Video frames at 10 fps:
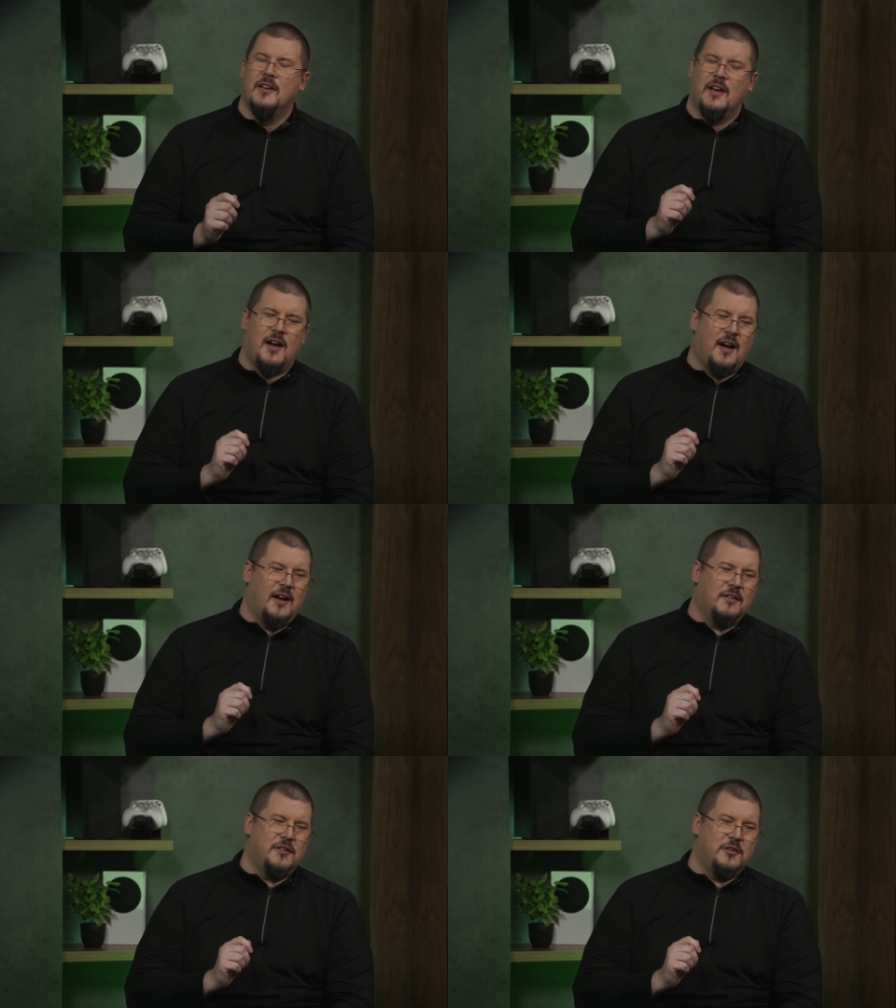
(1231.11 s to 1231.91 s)

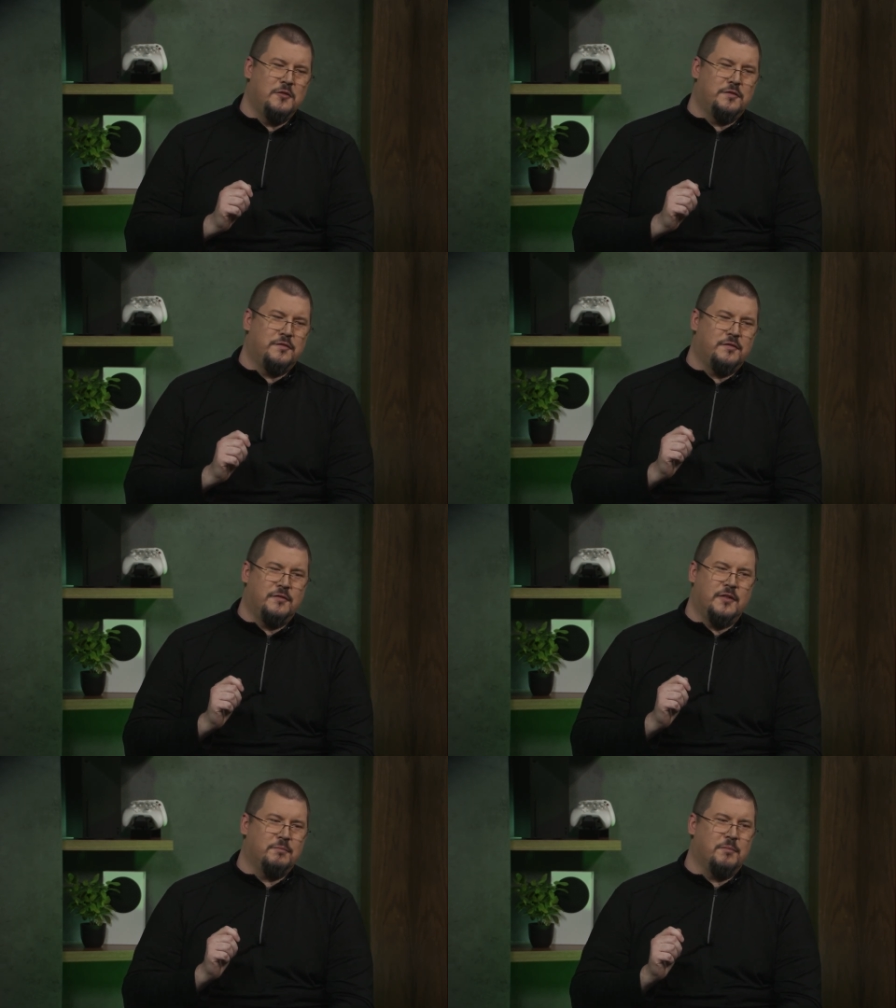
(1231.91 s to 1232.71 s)
Uh, you've
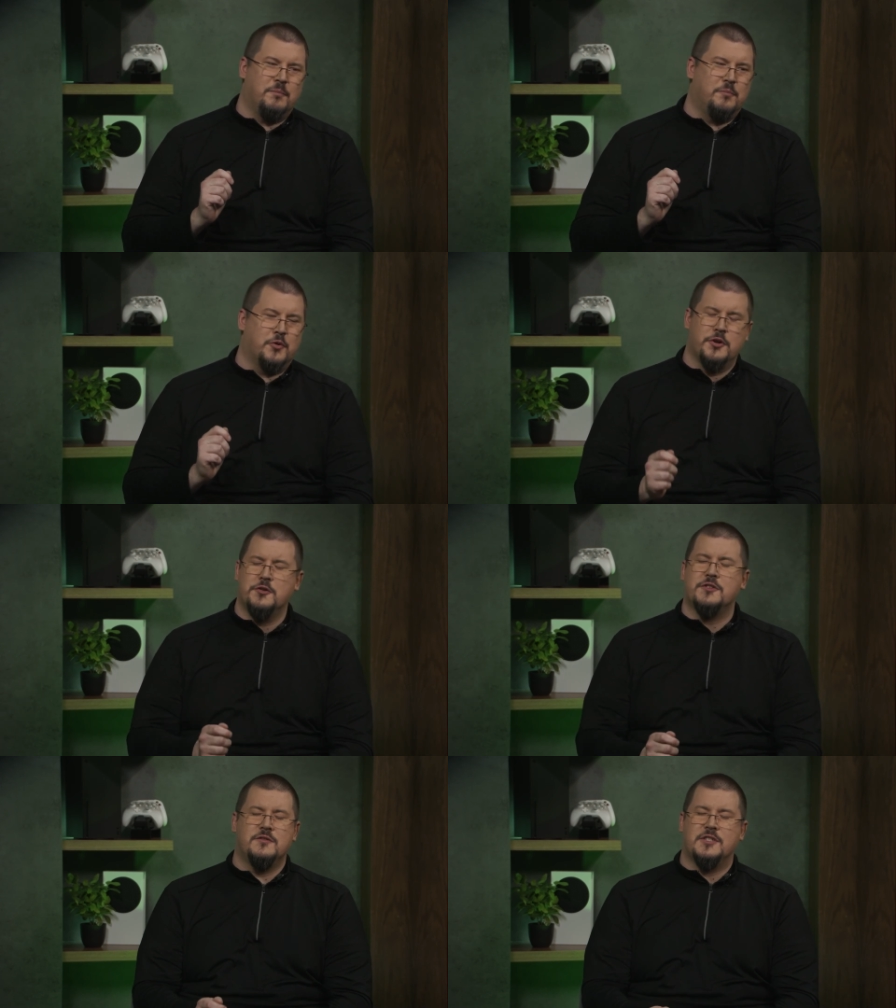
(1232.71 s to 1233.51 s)

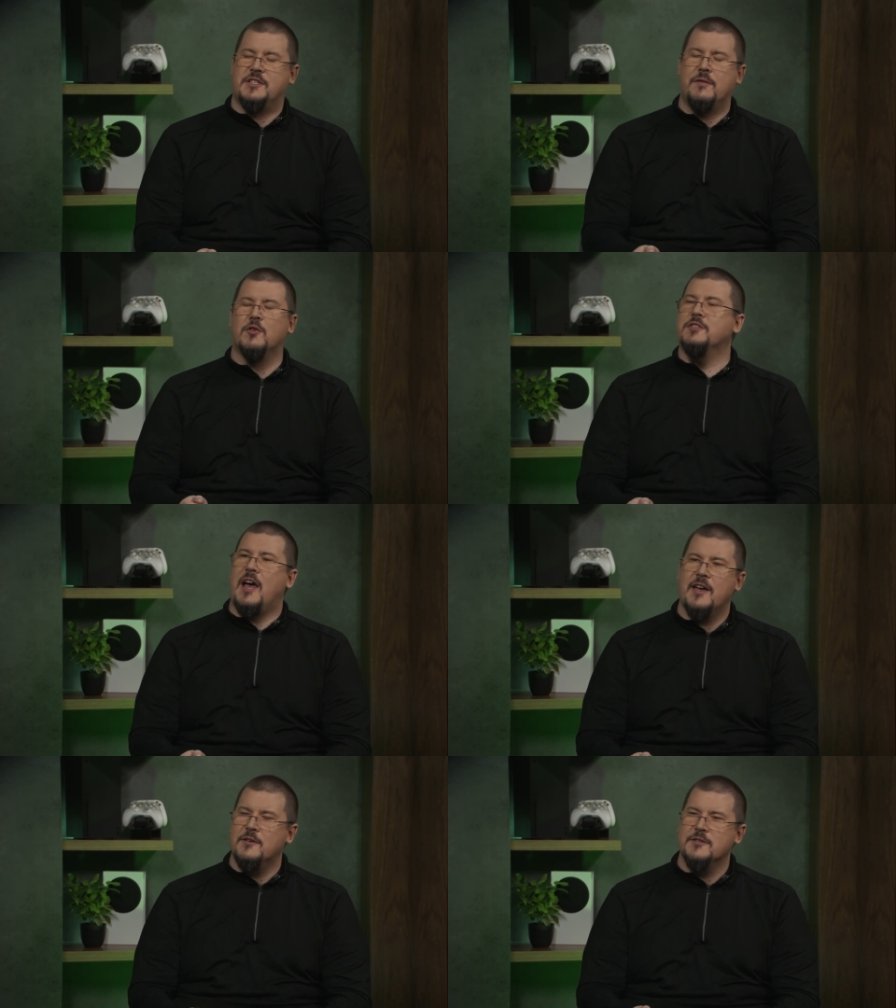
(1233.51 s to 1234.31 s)
produced several
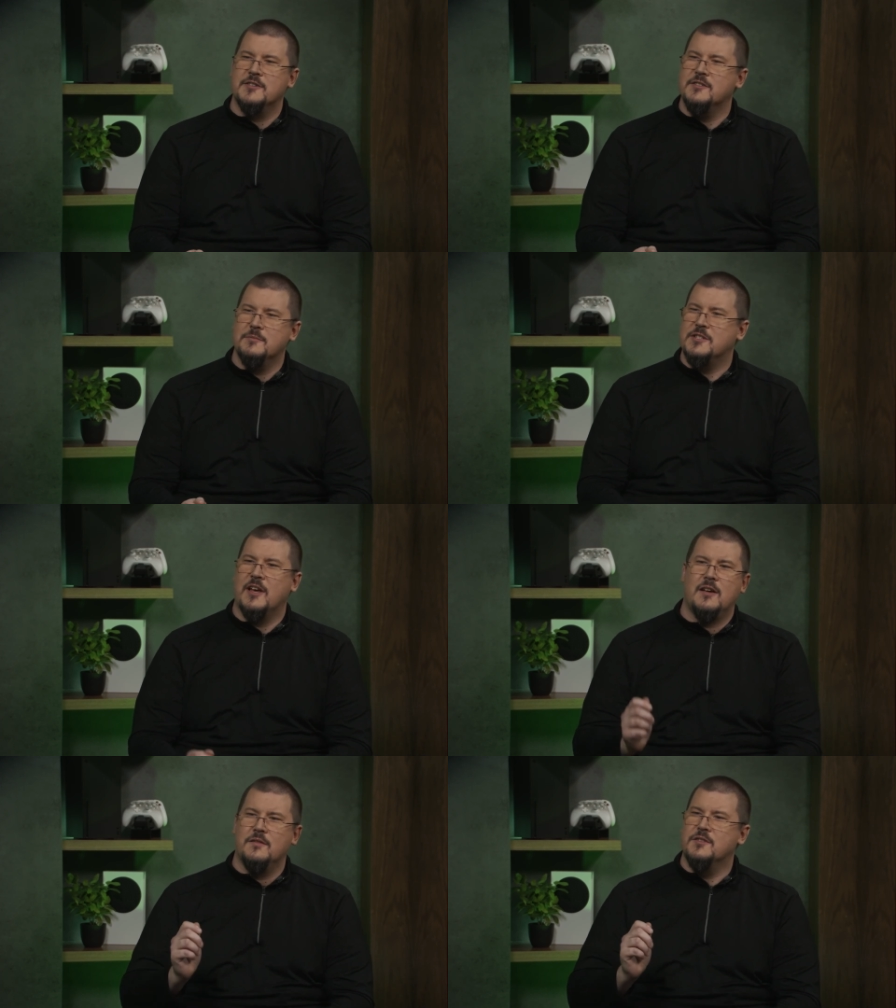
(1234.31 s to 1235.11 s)
titles
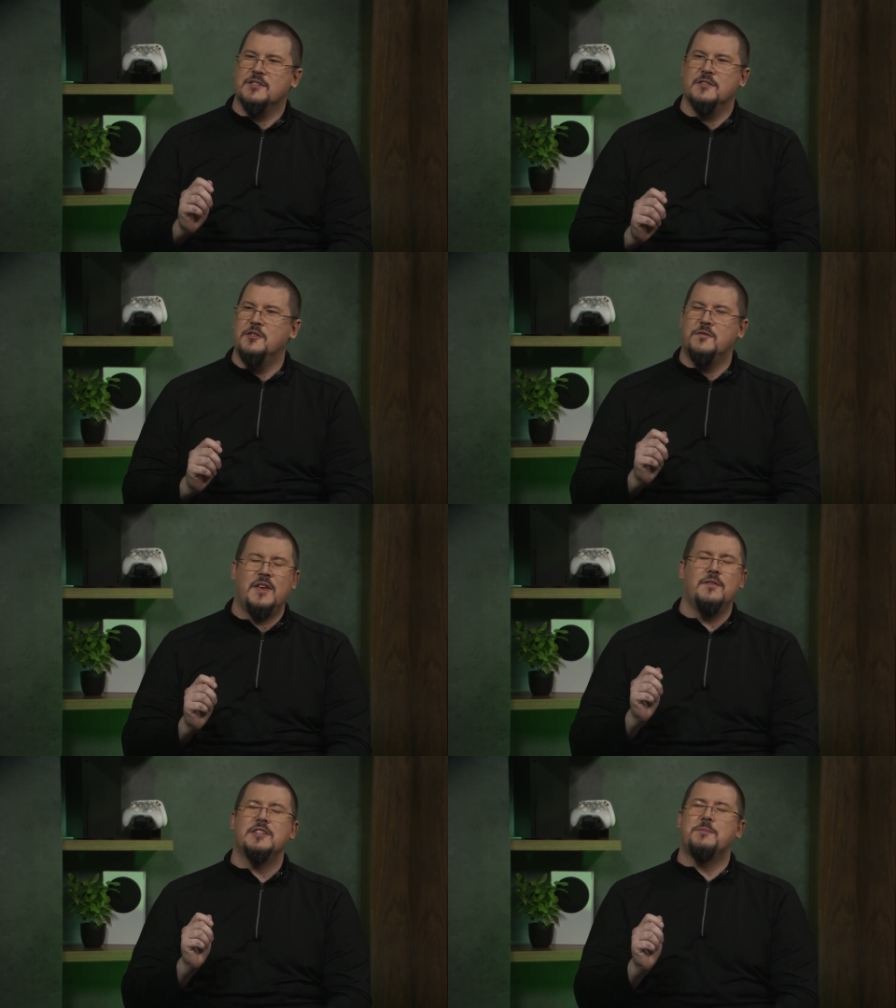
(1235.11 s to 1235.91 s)
themselves. You've
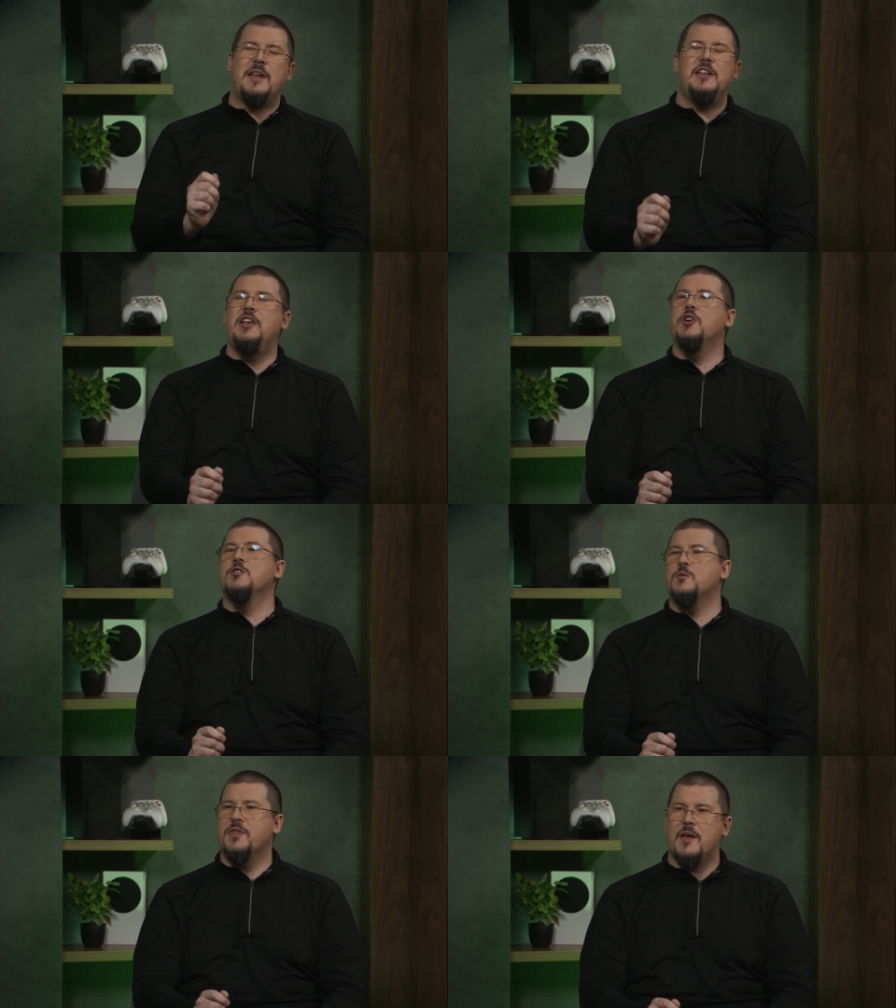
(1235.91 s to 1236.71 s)
even spent
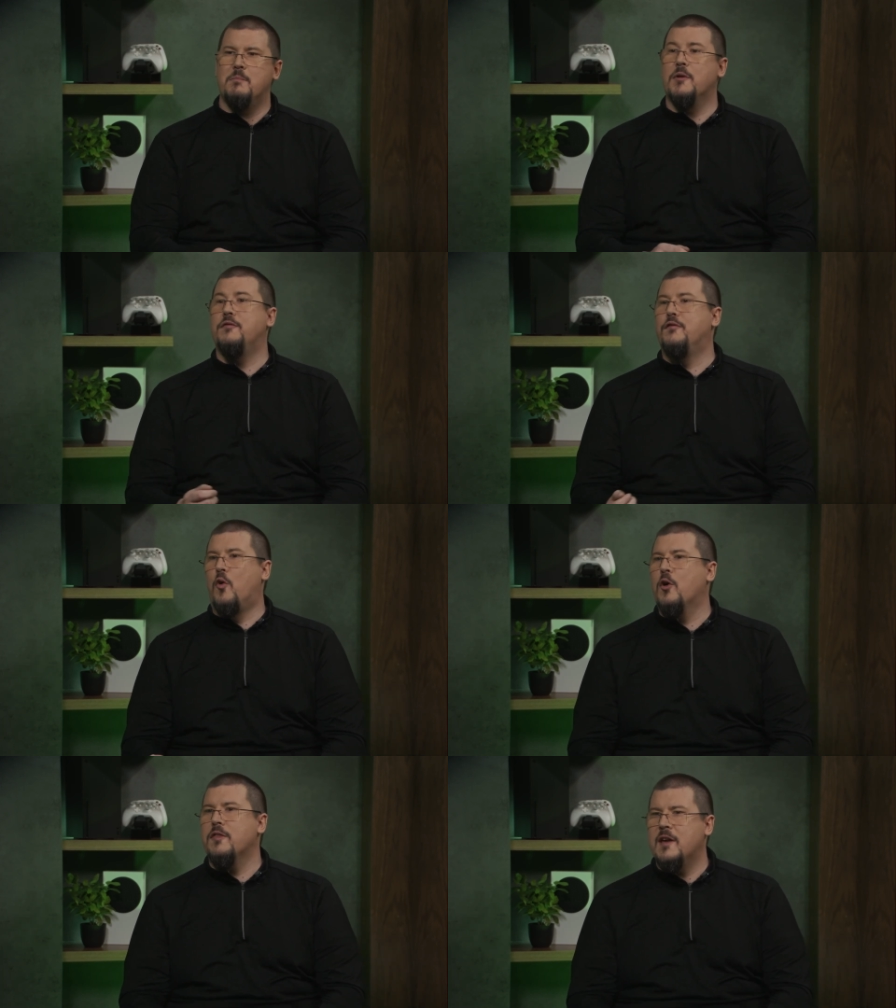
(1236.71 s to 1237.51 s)
years with them
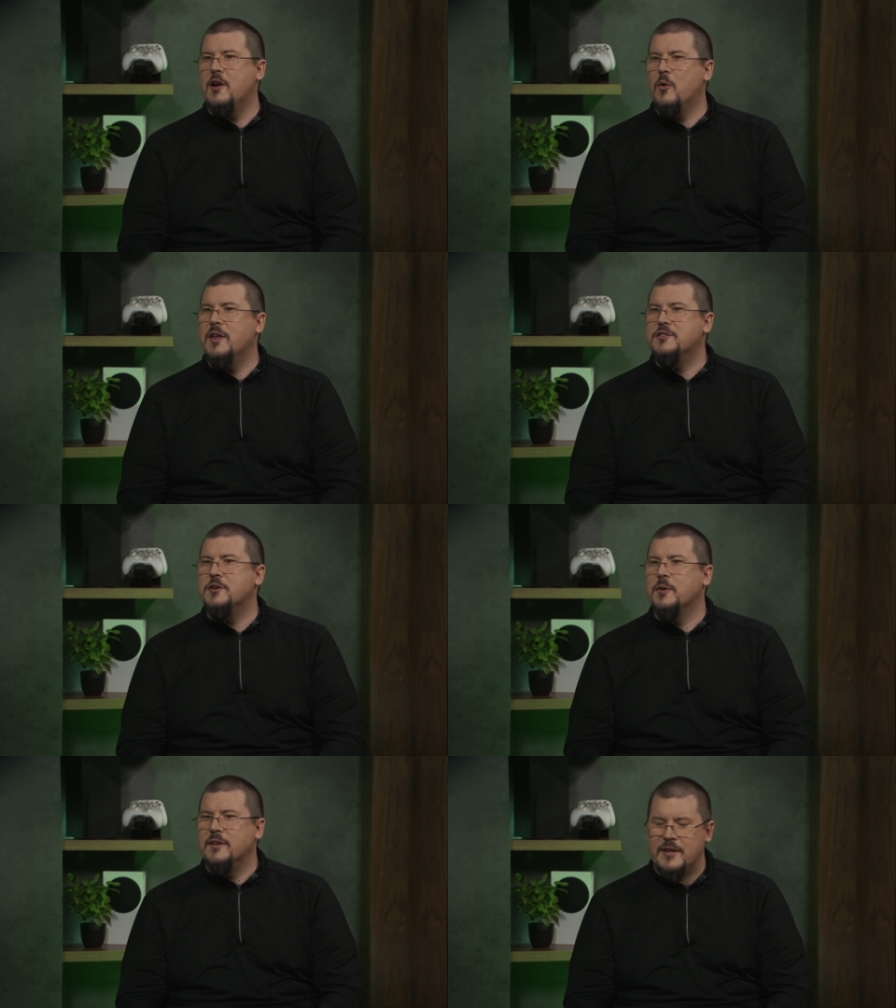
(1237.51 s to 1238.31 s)
before they go into
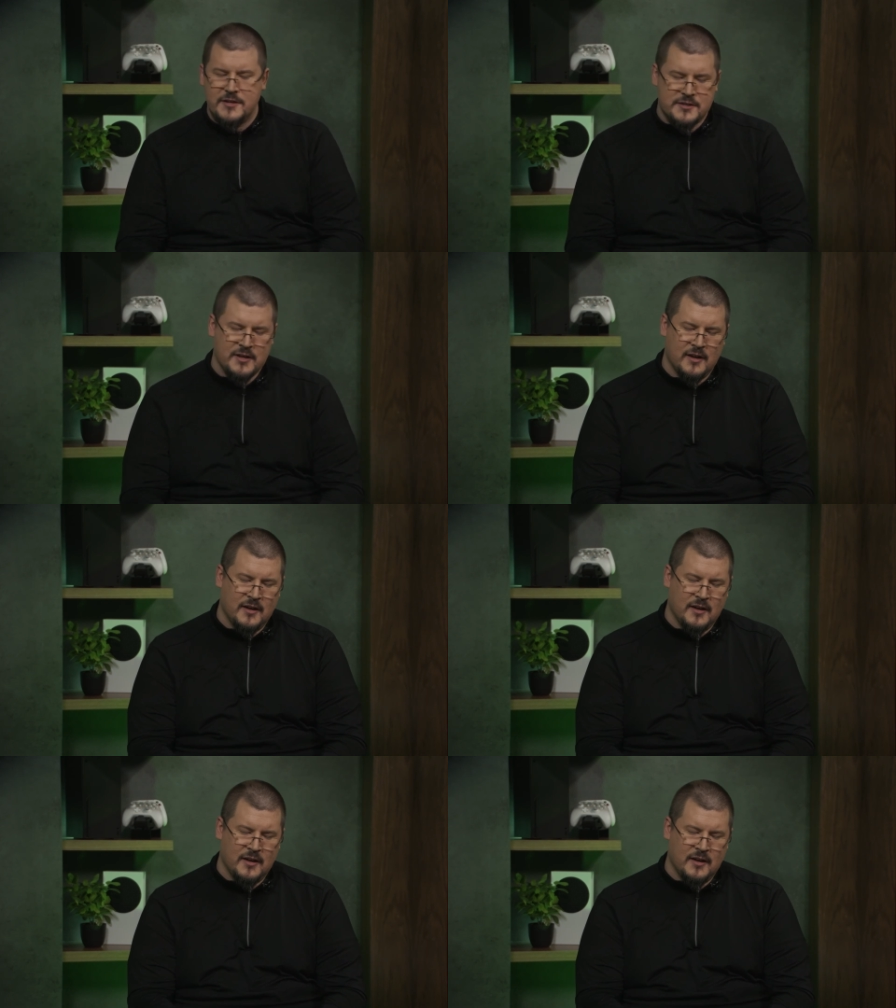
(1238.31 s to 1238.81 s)
release.